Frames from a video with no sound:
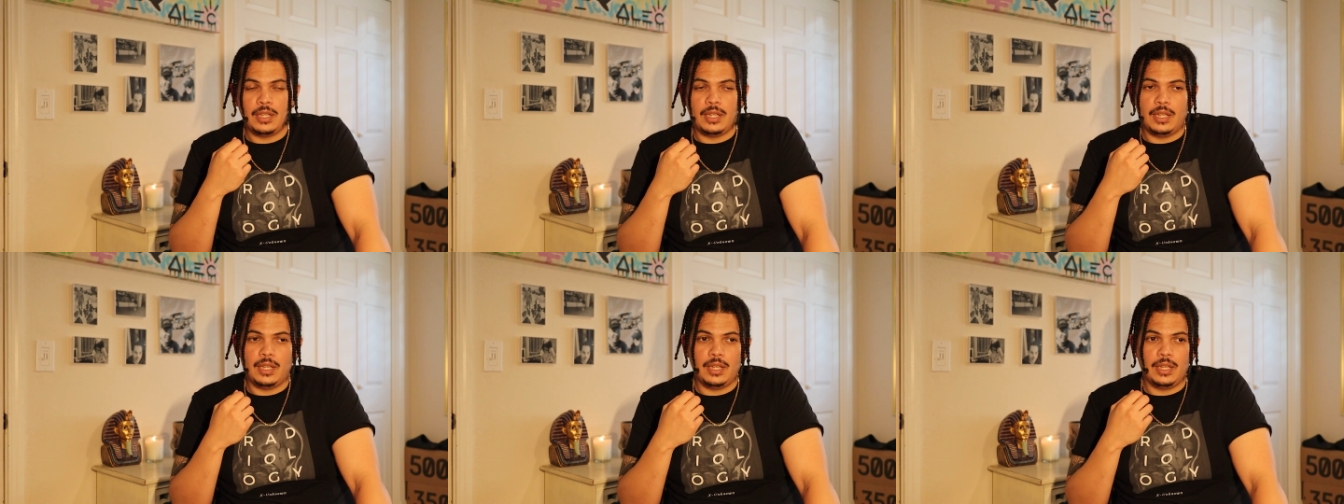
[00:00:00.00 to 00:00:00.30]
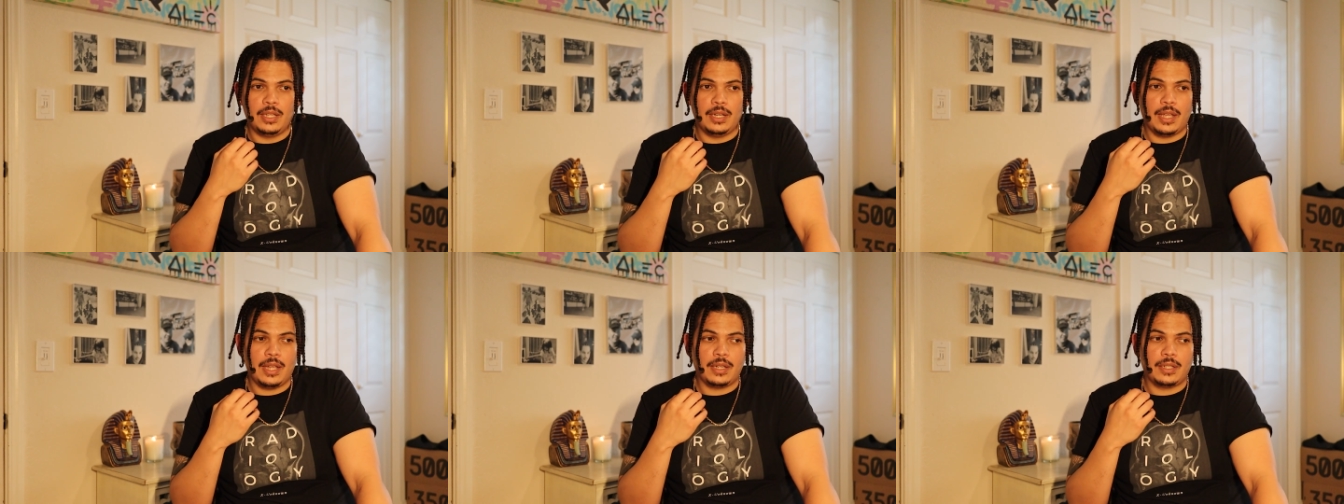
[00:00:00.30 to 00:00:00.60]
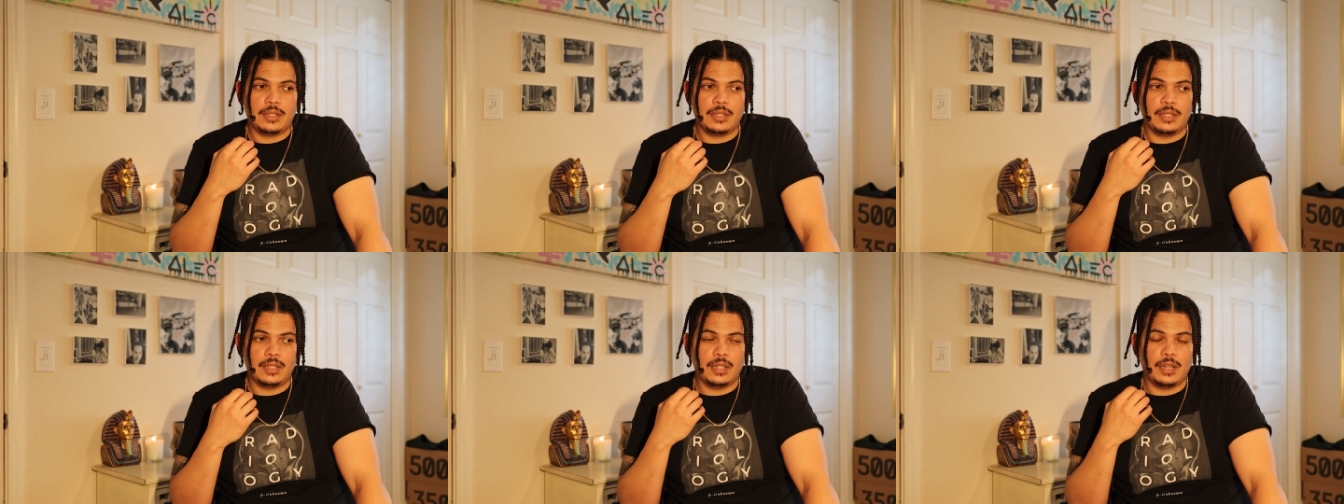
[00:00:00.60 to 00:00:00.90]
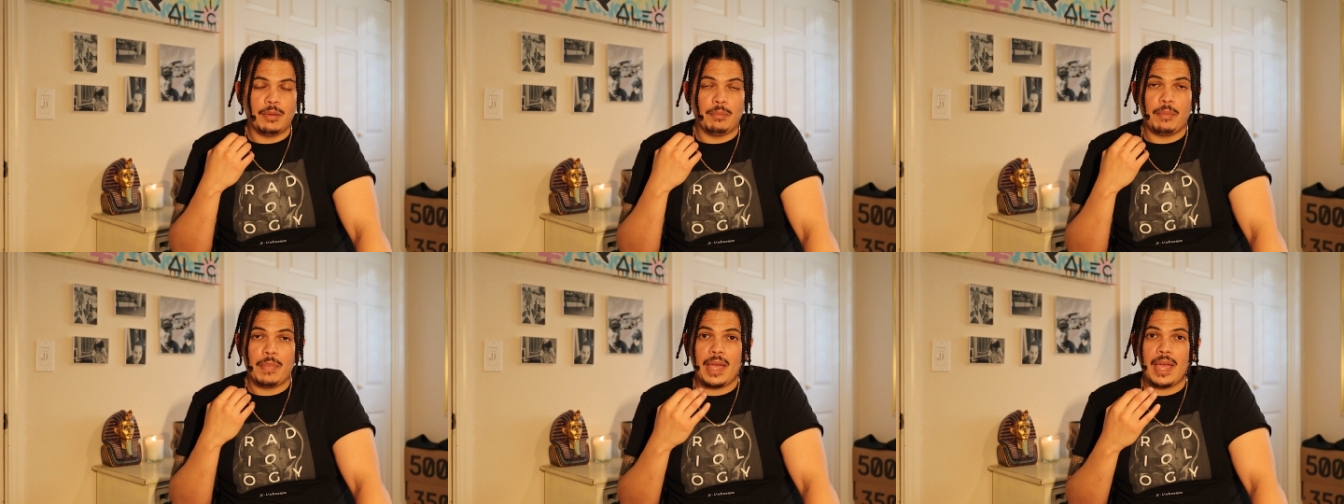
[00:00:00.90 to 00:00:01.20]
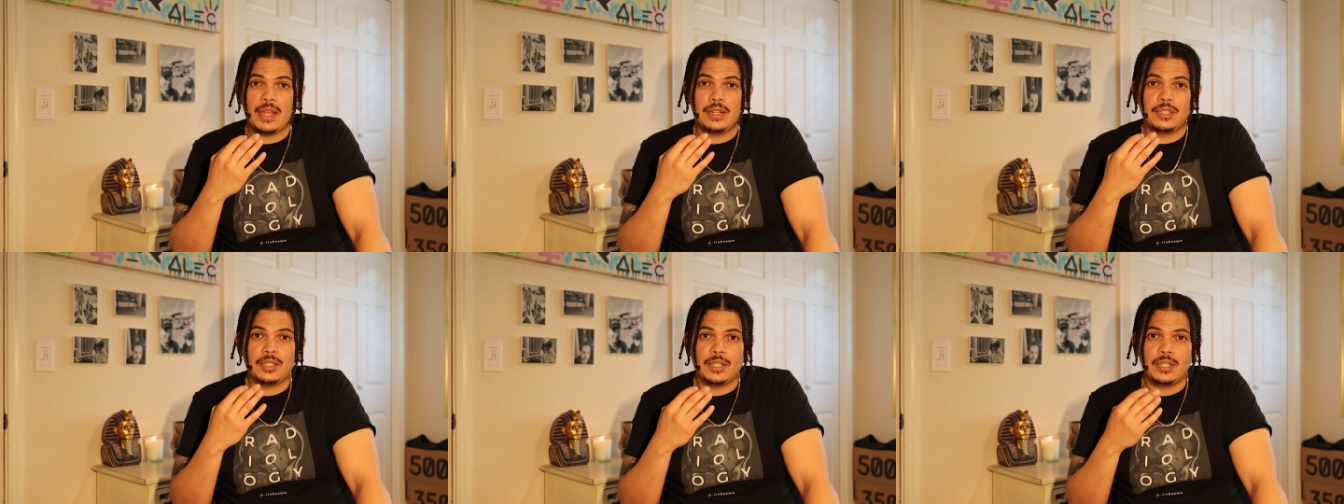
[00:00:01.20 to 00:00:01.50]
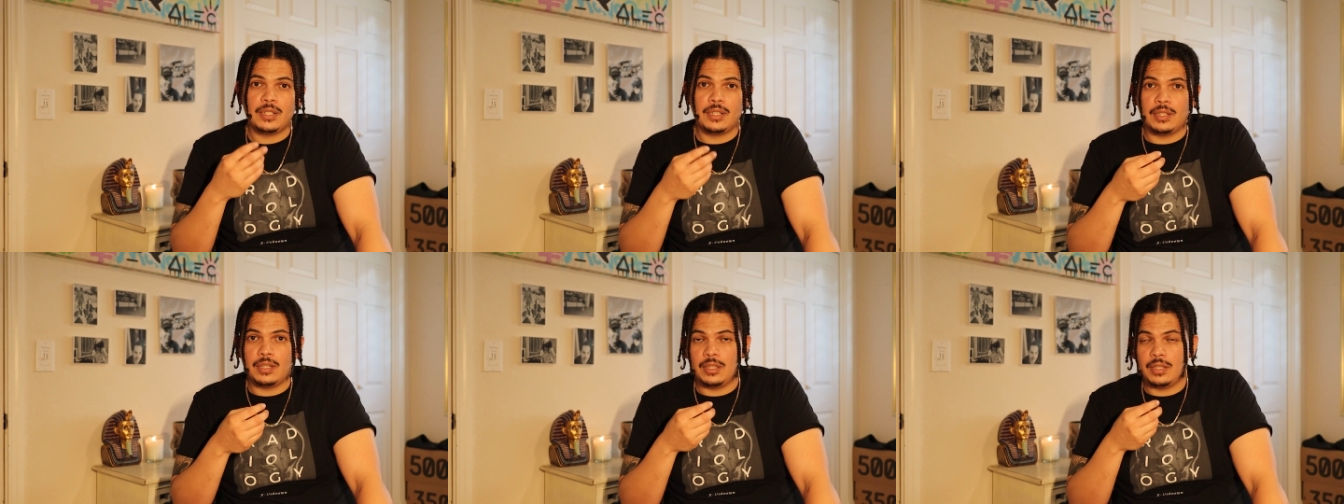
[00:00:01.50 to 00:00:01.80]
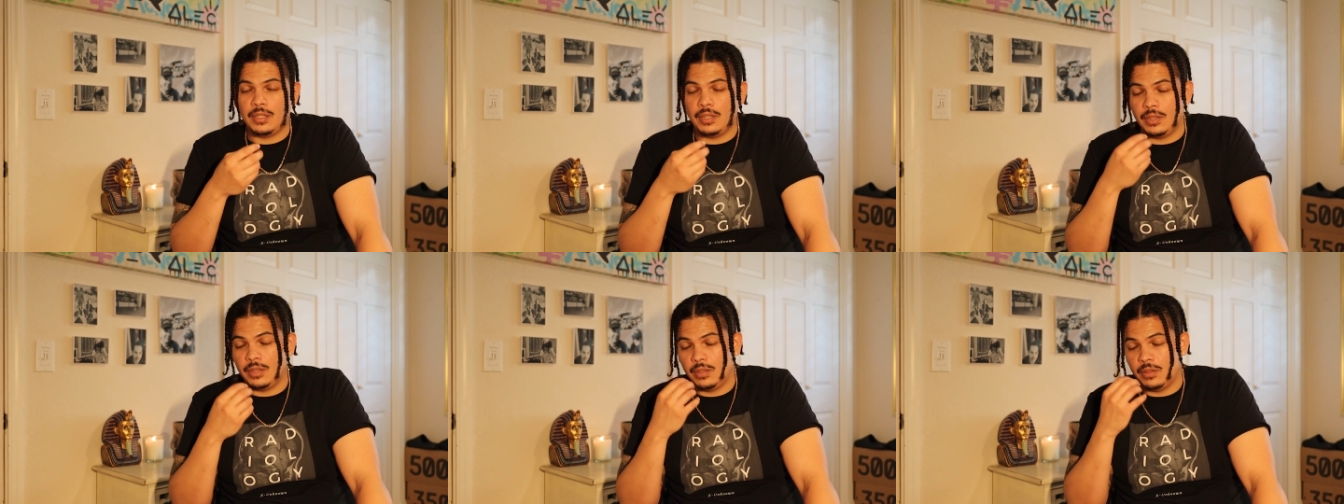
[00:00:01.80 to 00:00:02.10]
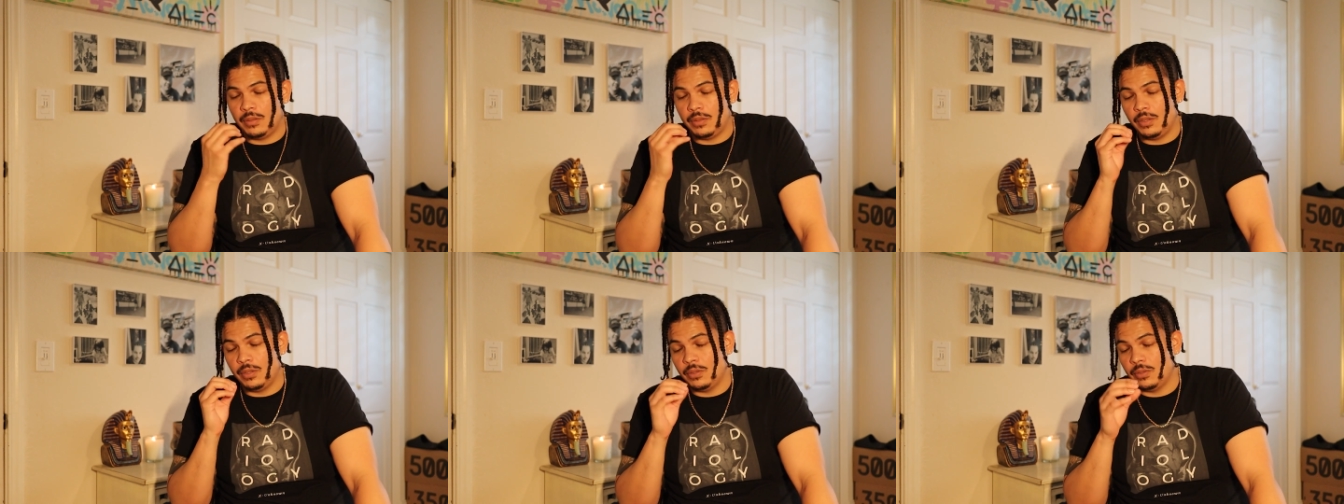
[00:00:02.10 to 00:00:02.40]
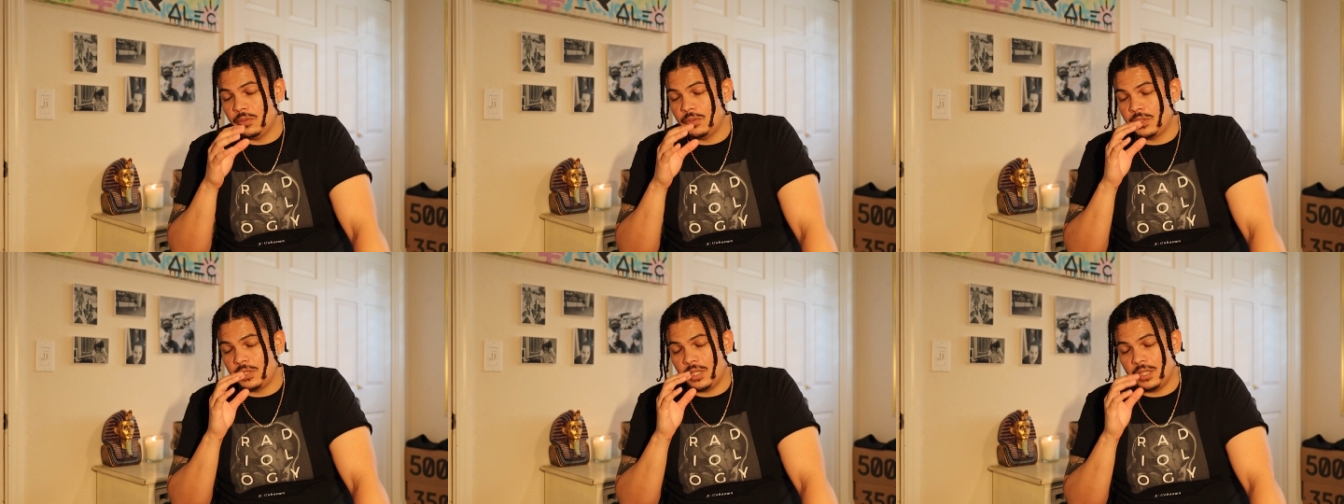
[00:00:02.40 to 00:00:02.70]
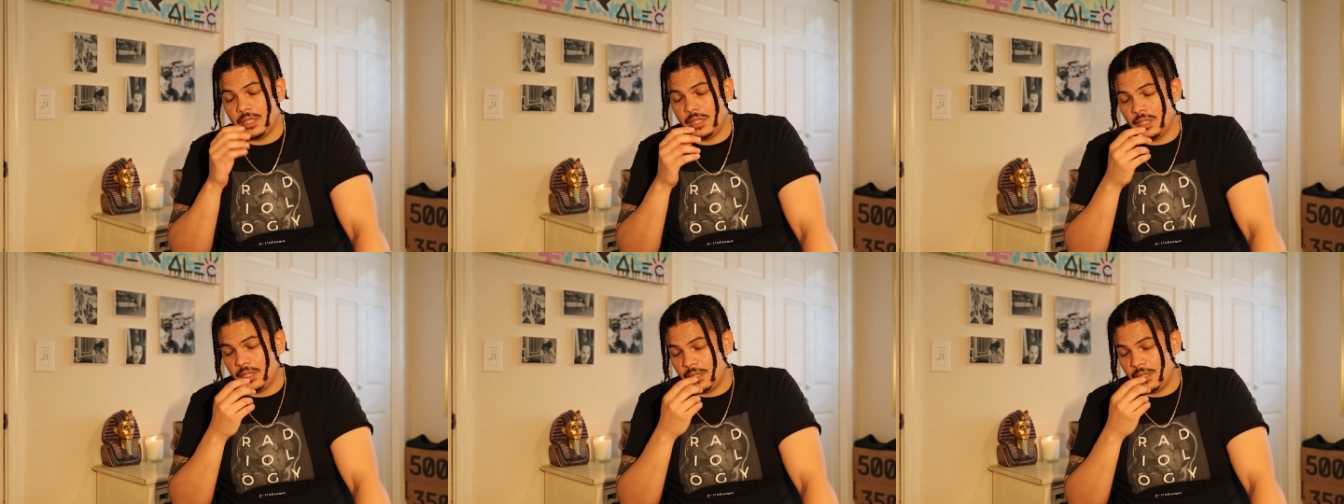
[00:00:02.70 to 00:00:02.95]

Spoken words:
and I couldn't imagine those